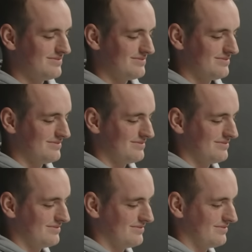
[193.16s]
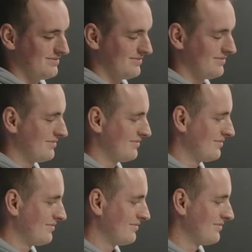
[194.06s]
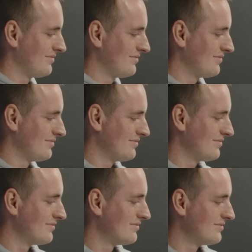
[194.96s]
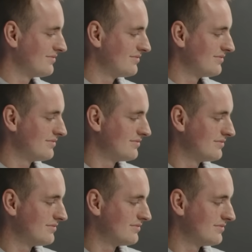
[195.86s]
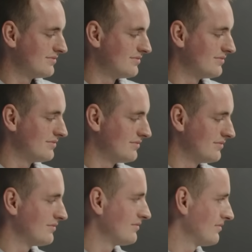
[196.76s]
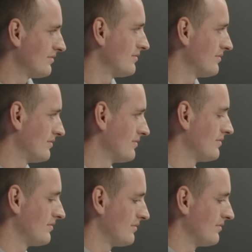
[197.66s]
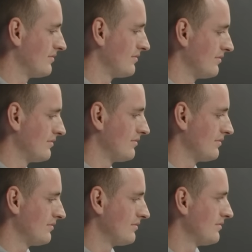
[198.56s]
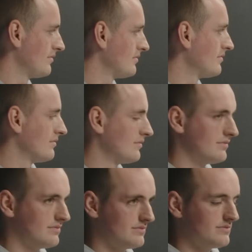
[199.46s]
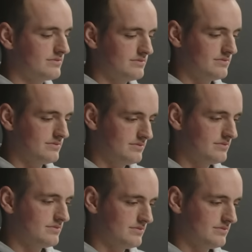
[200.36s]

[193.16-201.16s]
[no speech]